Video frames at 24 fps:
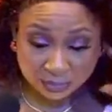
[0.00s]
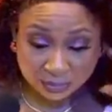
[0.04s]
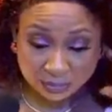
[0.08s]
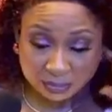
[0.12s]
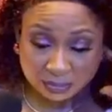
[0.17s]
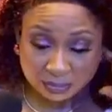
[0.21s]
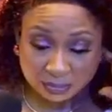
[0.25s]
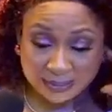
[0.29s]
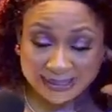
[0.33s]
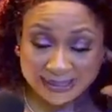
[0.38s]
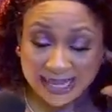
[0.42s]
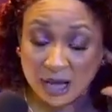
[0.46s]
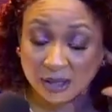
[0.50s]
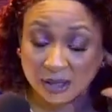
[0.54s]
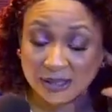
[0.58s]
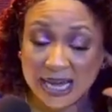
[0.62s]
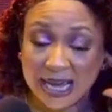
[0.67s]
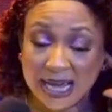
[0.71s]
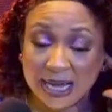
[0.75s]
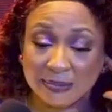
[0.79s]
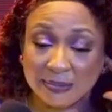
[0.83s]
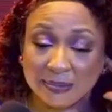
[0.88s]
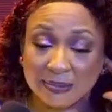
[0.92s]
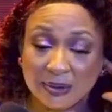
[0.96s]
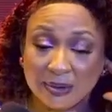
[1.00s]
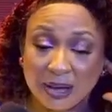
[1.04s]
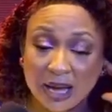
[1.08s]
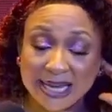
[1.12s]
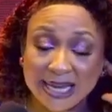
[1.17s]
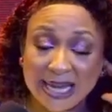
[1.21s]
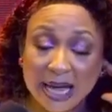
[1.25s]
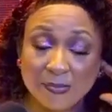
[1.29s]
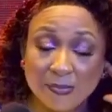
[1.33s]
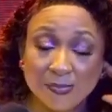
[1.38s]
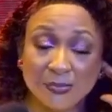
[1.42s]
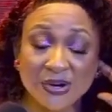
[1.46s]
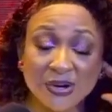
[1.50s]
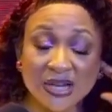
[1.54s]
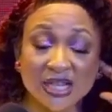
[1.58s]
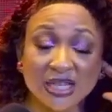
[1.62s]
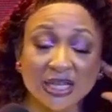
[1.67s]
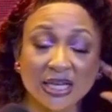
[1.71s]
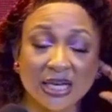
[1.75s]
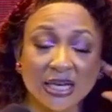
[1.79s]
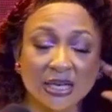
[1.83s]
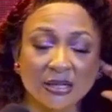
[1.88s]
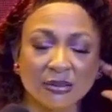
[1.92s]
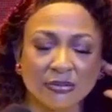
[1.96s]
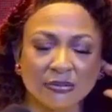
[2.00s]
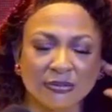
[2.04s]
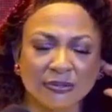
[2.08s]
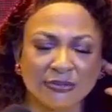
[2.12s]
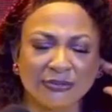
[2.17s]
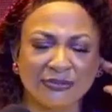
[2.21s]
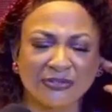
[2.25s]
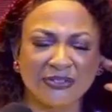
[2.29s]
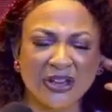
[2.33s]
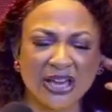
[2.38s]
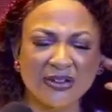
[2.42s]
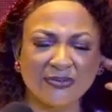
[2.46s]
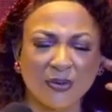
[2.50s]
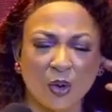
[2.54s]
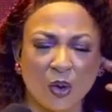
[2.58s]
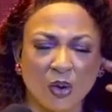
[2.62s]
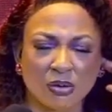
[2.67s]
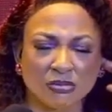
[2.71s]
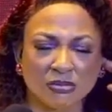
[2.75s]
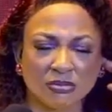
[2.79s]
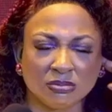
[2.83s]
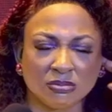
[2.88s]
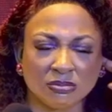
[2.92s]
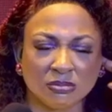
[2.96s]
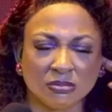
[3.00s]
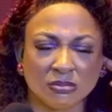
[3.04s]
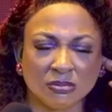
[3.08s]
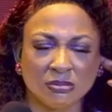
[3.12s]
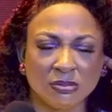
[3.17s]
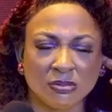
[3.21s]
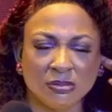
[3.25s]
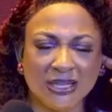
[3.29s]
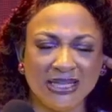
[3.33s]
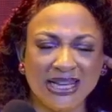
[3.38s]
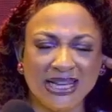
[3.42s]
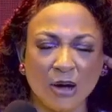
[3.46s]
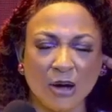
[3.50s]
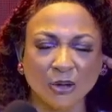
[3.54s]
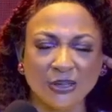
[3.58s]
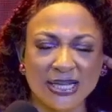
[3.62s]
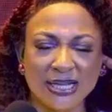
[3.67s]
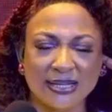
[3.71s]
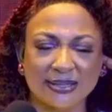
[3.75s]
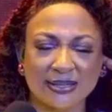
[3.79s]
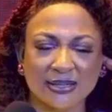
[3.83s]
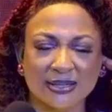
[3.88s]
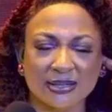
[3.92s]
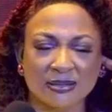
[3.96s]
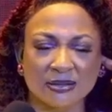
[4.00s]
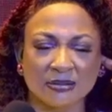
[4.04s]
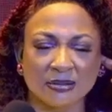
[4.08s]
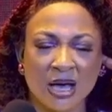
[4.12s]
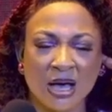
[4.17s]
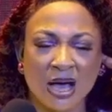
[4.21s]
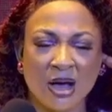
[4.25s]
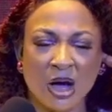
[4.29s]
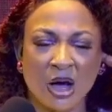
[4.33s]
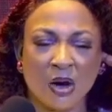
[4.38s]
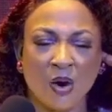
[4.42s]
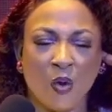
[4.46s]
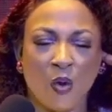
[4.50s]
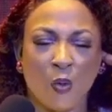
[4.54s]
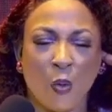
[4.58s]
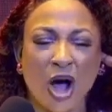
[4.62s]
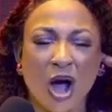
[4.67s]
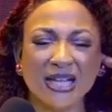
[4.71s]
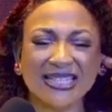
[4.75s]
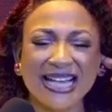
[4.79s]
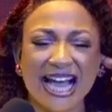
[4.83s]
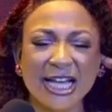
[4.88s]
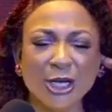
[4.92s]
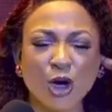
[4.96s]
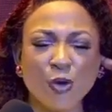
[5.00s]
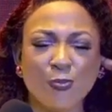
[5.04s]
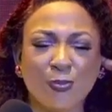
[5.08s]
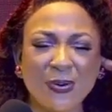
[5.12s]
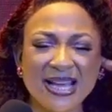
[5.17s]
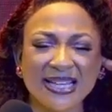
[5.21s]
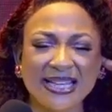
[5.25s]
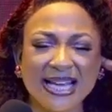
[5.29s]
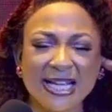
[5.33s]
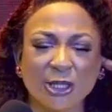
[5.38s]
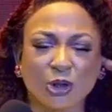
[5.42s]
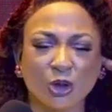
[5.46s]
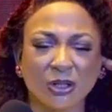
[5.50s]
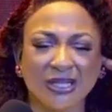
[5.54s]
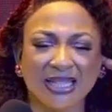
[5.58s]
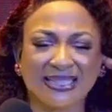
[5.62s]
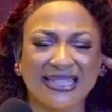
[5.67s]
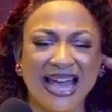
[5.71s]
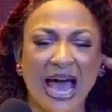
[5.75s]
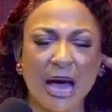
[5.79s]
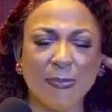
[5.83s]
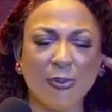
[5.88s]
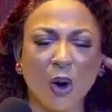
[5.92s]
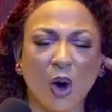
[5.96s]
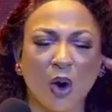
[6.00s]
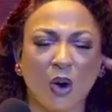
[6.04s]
Tell them, I am bringing favor. Loud it. What are you bringing to the table?